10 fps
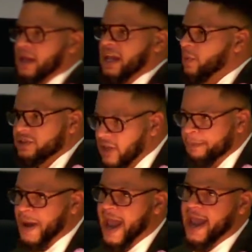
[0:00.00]
he was
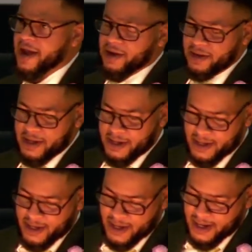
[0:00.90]
impaired.
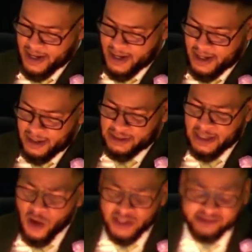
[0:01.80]

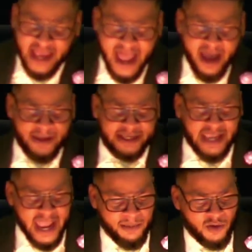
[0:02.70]
The only time he
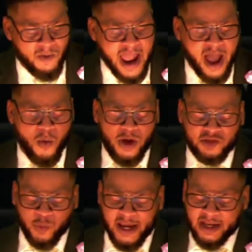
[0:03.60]
came around
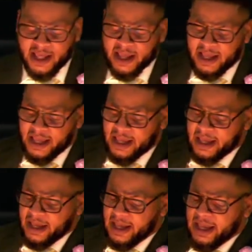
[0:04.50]
was when
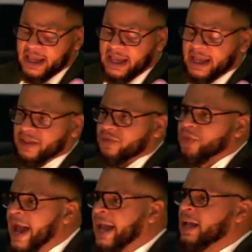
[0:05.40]

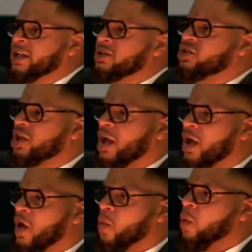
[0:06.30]
things
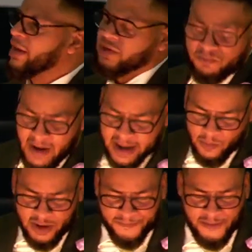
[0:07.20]
wasn't
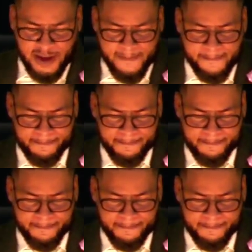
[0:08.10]
right with him.